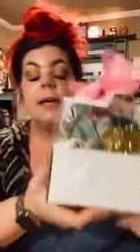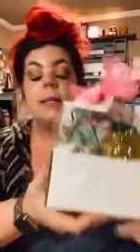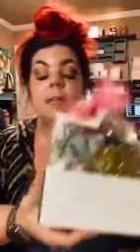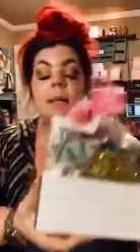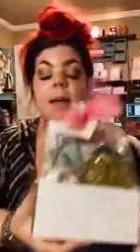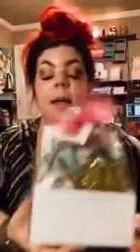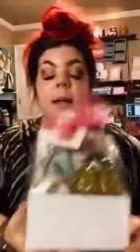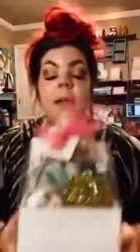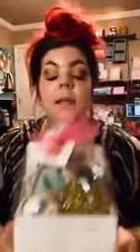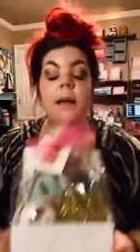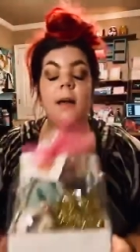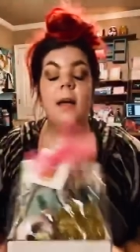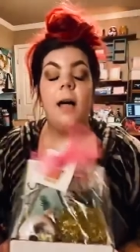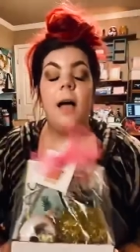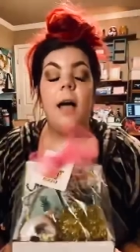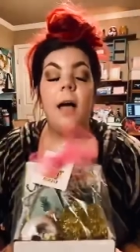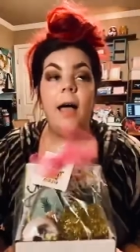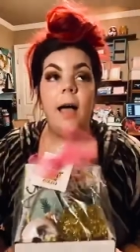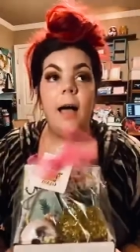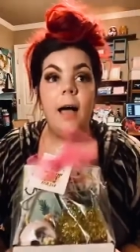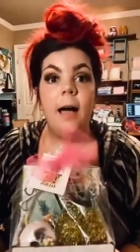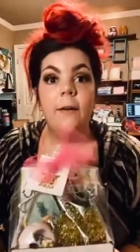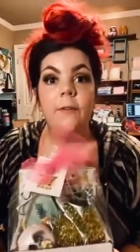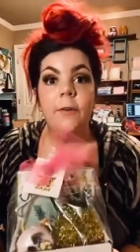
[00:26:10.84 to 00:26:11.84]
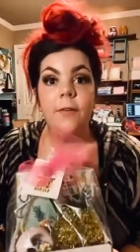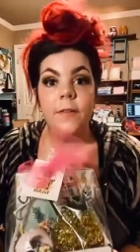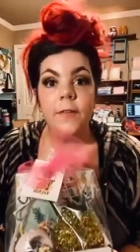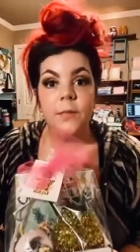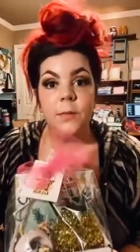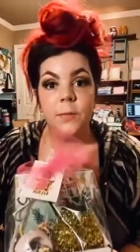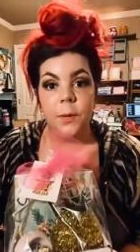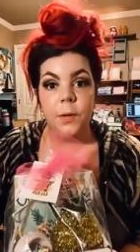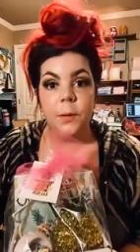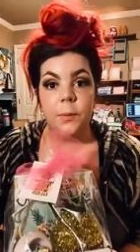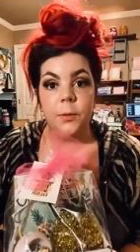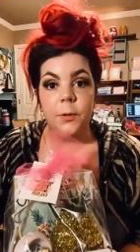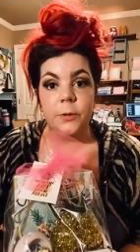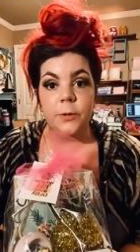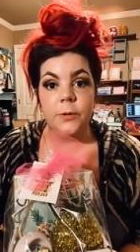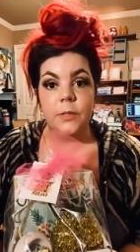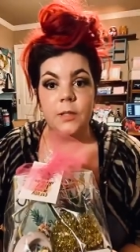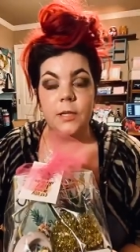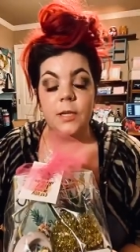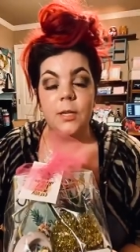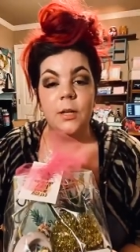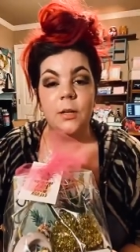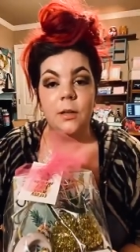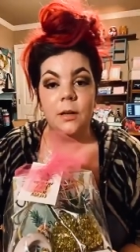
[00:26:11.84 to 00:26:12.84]
I said, I have all these
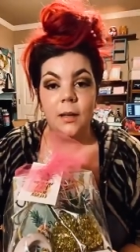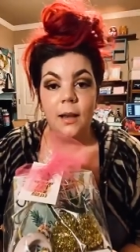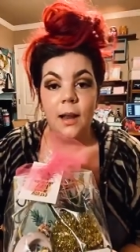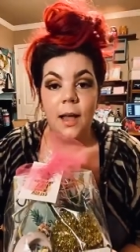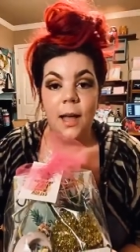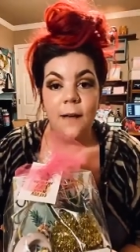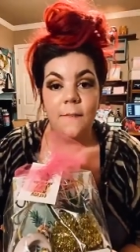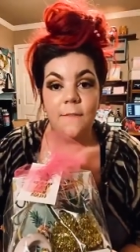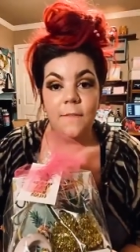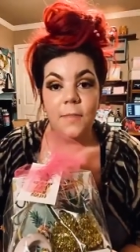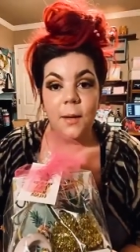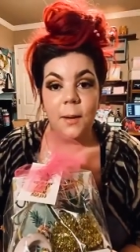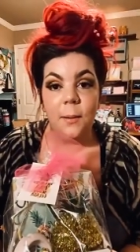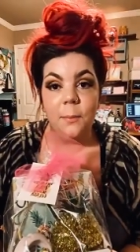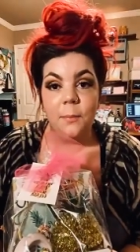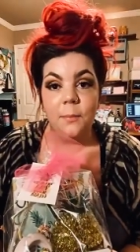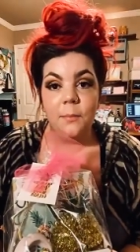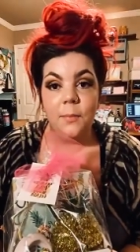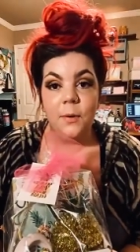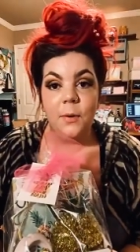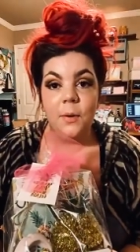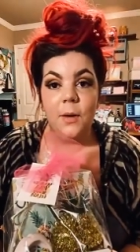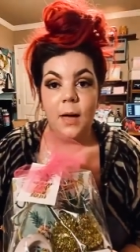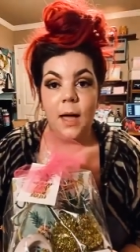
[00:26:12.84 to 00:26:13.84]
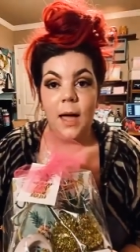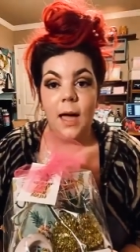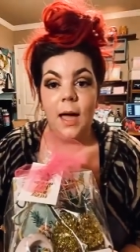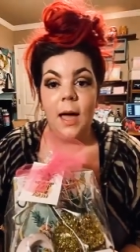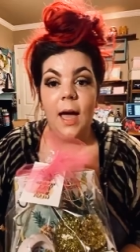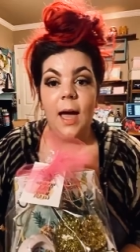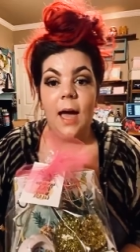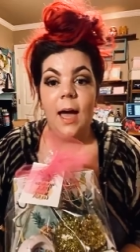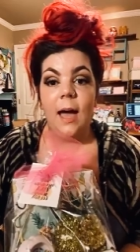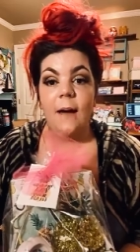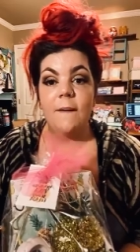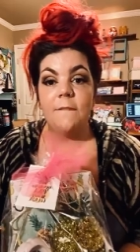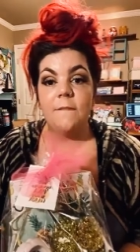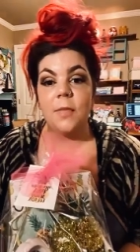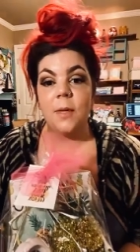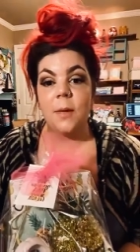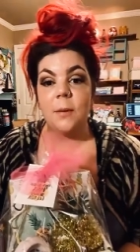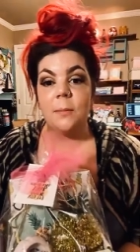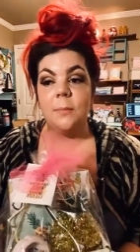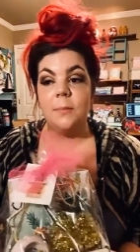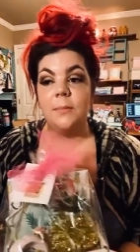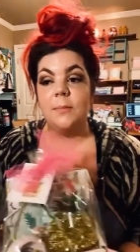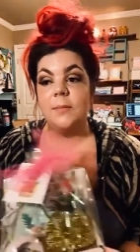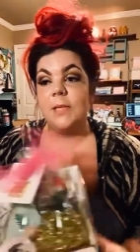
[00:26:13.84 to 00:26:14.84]
printables and you can have them, okay? I have
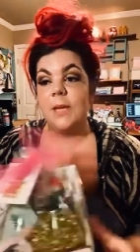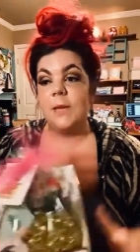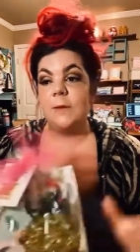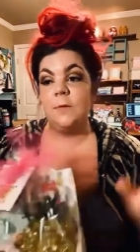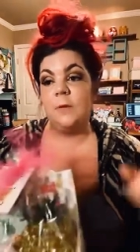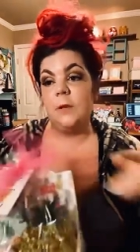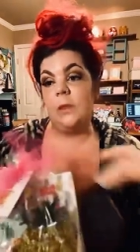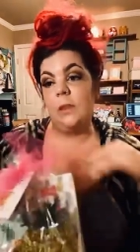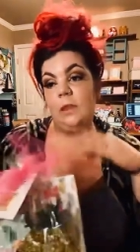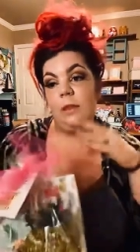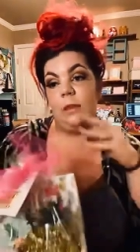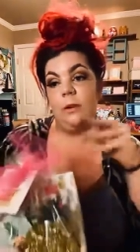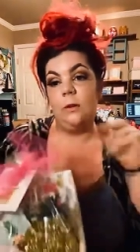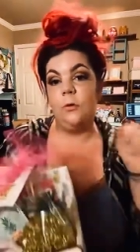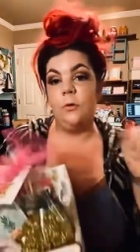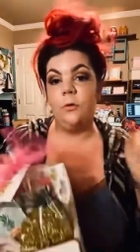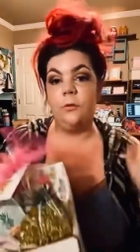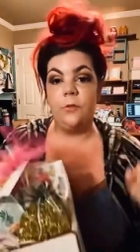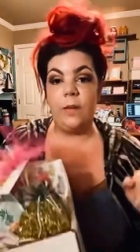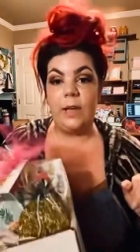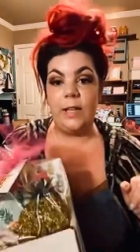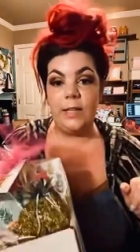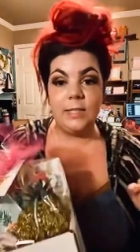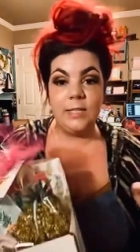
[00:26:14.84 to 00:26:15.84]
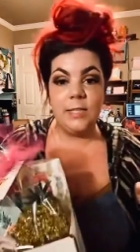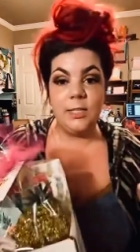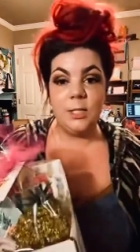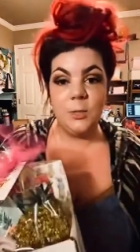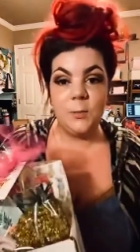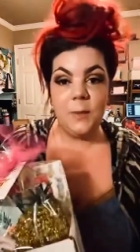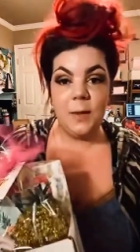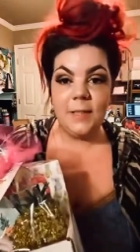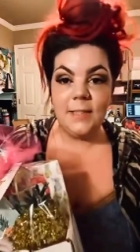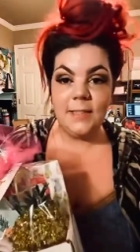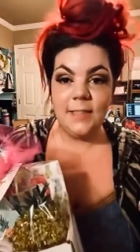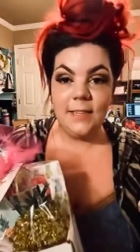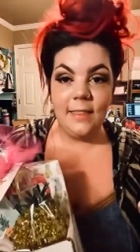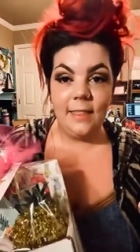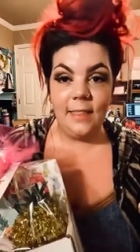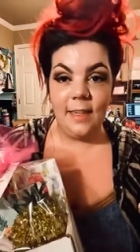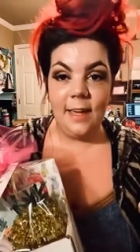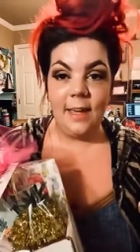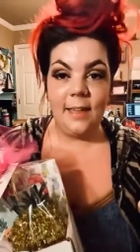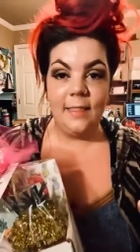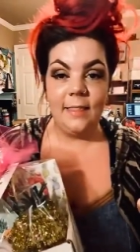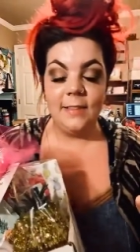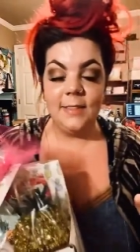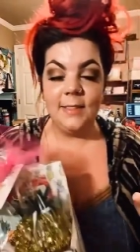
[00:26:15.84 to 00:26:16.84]
them saved in a little fancy schmancy
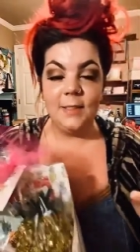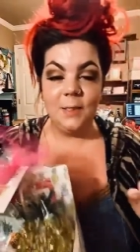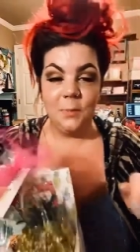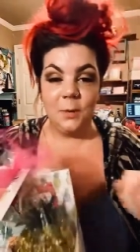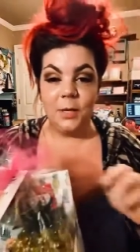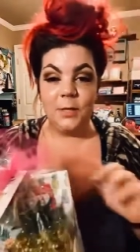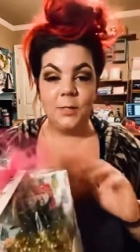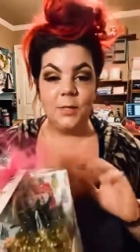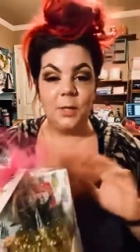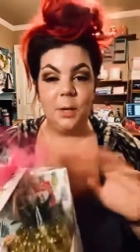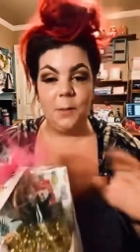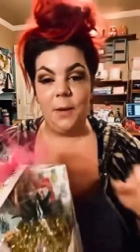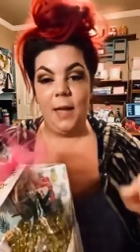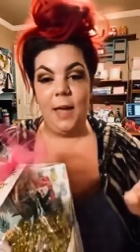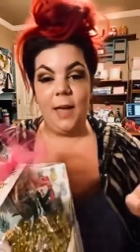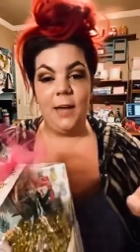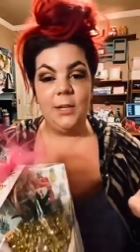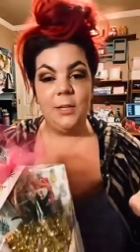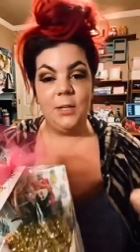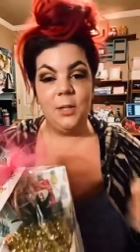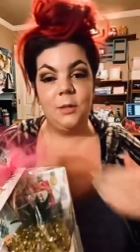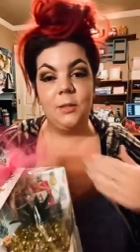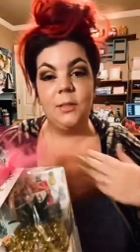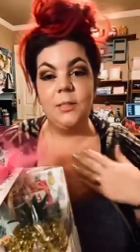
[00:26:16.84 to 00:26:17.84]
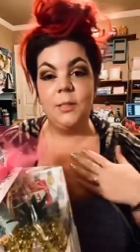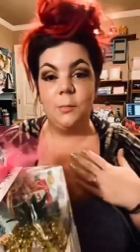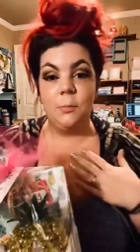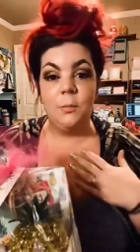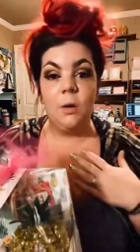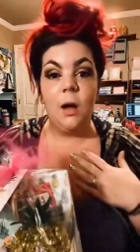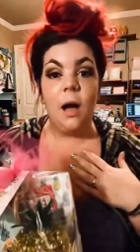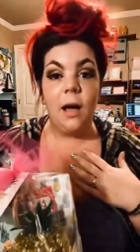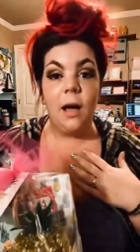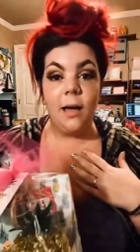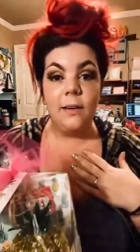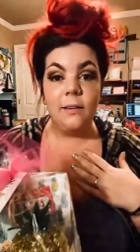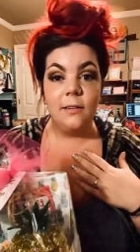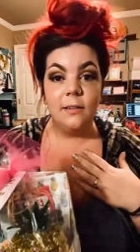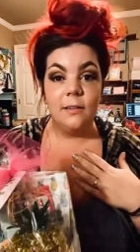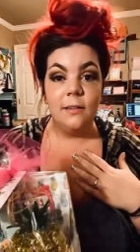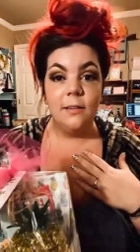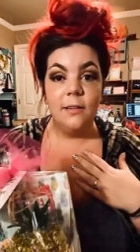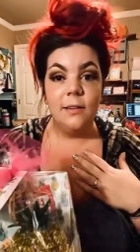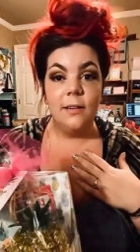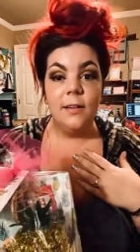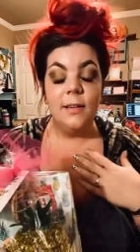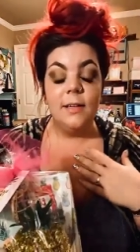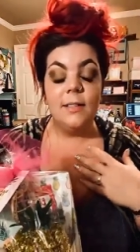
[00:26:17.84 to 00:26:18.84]
thing that someone else taught me how to do because I'm not
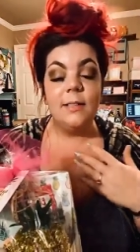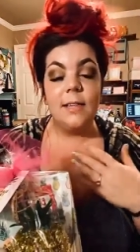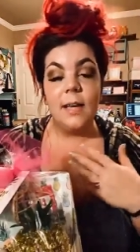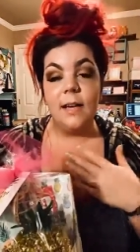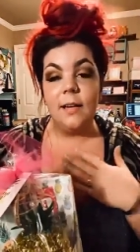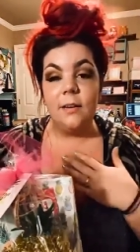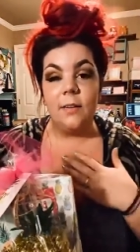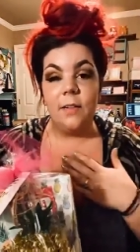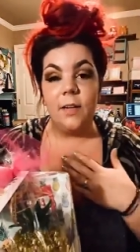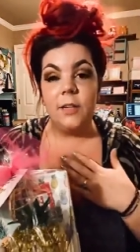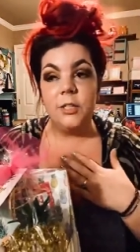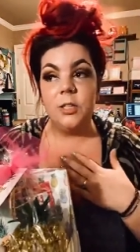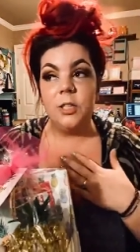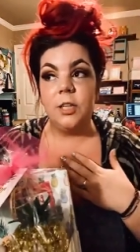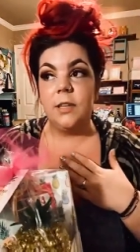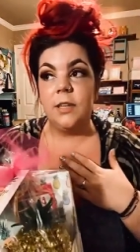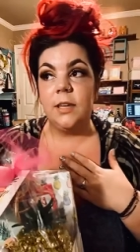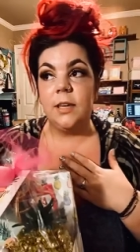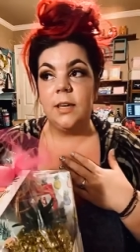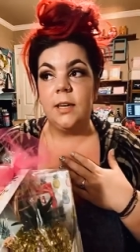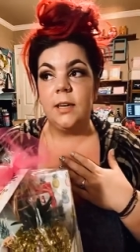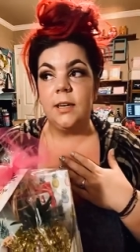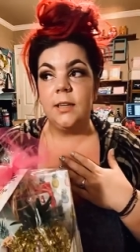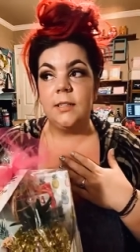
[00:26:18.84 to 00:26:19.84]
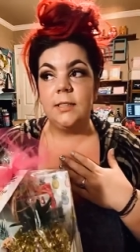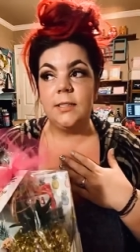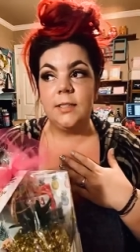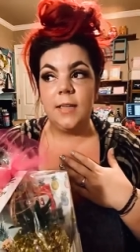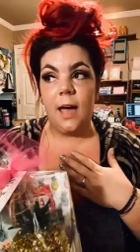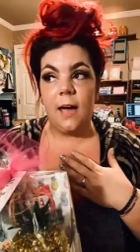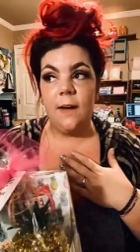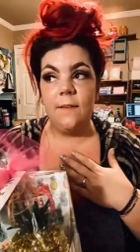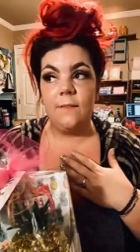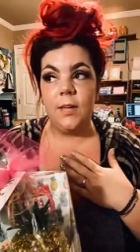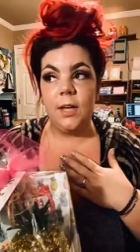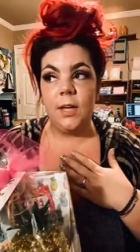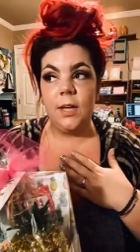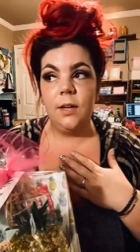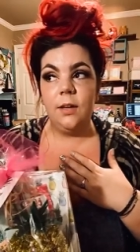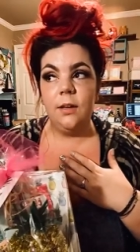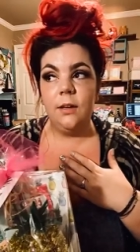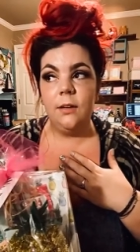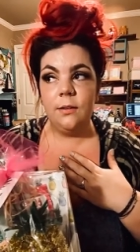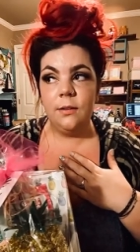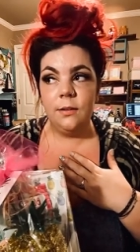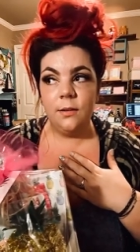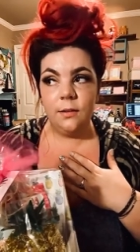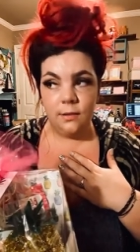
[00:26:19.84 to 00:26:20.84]
technologically
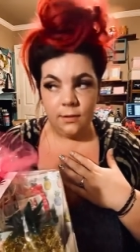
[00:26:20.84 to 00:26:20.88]
savvy.